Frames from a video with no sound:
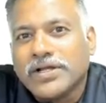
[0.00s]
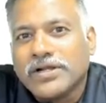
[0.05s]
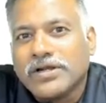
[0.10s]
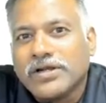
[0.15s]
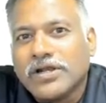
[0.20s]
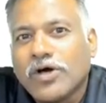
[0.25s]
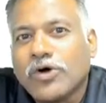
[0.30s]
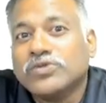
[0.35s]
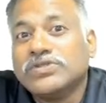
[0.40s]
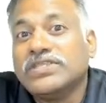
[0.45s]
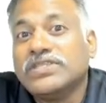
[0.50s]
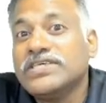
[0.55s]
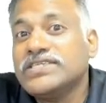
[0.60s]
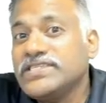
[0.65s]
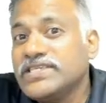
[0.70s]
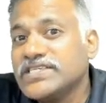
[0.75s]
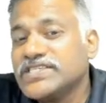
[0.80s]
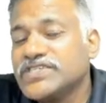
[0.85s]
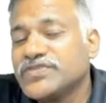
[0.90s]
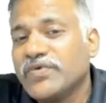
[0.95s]
Now
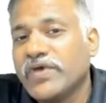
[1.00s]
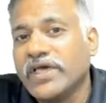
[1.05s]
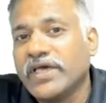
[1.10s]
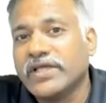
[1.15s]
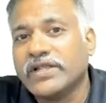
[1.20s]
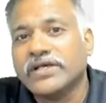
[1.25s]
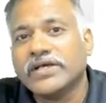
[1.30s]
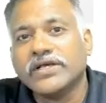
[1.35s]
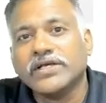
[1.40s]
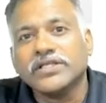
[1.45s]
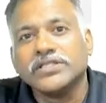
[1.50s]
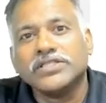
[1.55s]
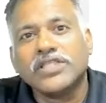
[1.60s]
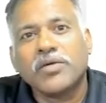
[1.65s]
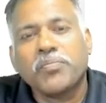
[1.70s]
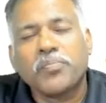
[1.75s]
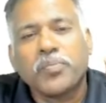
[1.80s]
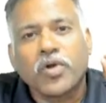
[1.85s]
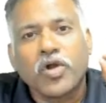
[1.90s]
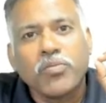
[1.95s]
this is where the
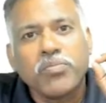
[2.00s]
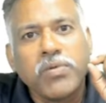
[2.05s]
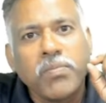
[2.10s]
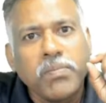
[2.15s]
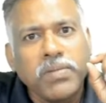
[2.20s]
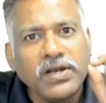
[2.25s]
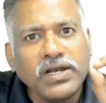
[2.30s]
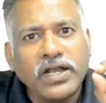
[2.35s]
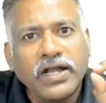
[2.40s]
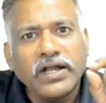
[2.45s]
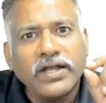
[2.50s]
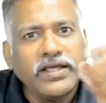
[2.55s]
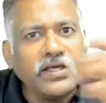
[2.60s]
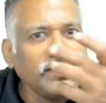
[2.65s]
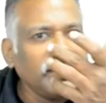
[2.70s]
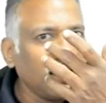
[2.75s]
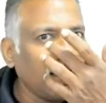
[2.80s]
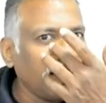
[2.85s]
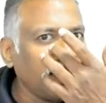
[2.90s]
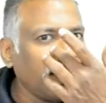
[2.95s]
probability
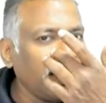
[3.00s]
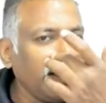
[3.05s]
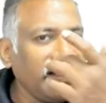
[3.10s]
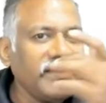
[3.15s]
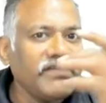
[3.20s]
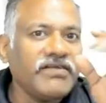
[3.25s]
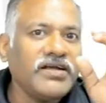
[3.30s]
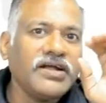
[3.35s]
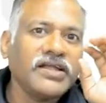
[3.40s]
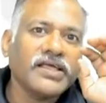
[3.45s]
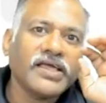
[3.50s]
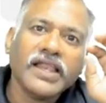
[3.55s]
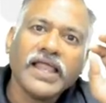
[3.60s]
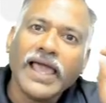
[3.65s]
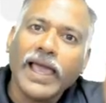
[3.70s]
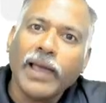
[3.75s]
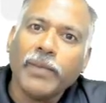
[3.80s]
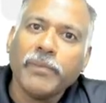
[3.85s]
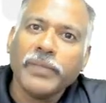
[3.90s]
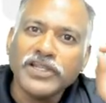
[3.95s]
that an event can
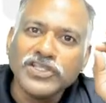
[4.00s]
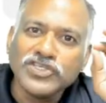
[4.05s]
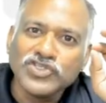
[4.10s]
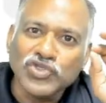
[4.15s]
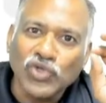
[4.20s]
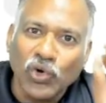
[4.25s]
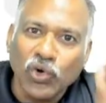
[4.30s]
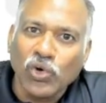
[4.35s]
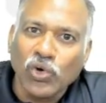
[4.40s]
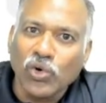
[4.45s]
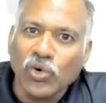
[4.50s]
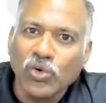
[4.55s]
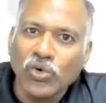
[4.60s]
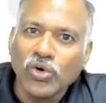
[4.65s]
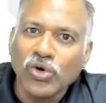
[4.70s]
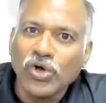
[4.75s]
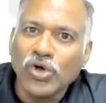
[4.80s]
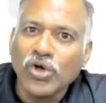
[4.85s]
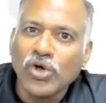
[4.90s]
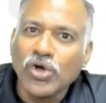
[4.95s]
happen is
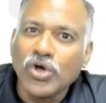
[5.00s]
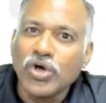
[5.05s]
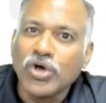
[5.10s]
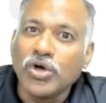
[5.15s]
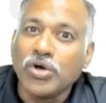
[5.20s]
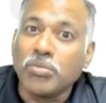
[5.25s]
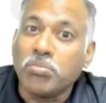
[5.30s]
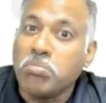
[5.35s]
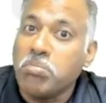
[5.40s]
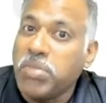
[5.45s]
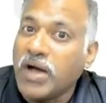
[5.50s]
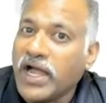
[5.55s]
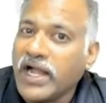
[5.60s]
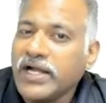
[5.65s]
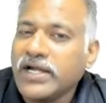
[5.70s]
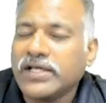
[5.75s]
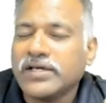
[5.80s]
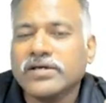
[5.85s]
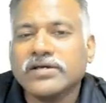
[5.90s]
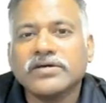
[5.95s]
low,
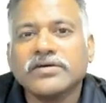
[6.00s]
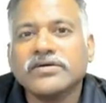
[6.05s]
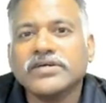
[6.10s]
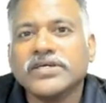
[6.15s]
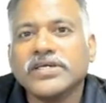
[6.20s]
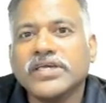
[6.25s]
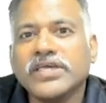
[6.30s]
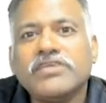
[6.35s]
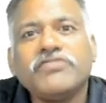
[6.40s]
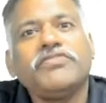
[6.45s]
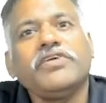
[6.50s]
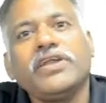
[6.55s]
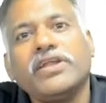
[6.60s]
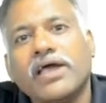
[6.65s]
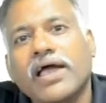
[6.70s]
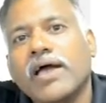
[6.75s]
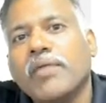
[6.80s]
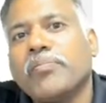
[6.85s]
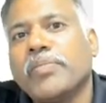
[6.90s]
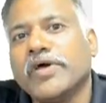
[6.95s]
but if it
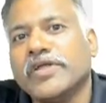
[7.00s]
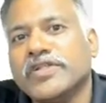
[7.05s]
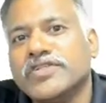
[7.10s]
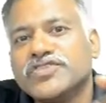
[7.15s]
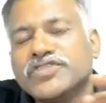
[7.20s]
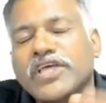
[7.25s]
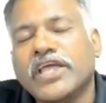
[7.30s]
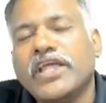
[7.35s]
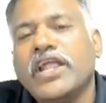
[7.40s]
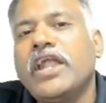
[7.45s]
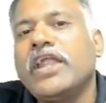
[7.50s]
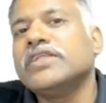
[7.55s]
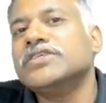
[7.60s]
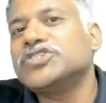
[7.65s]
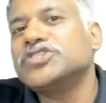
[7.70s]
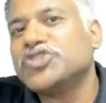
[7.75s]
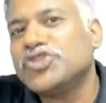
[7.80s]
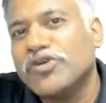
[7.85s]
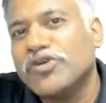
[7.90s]
happens, the intensity